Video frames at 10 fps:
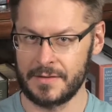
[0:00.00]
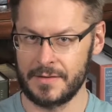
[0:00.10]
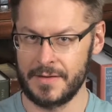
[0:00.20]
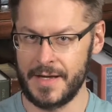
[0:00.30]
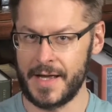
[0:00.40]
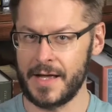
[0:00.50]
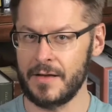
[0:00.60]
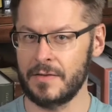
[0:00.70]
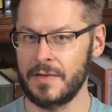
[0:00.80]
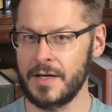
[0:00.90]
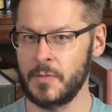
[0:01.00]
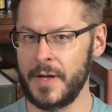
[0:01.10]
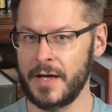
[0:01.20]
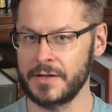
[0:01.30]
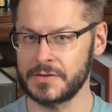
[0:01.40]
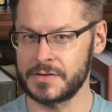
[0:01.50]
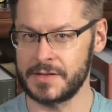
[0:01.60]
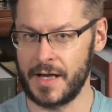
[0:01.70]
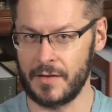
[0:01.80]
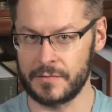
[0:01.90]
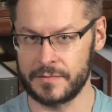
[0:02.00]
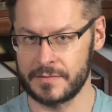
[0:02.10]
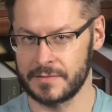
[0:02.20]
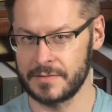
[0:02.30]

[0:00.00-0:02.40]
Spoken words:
Now think about yourself.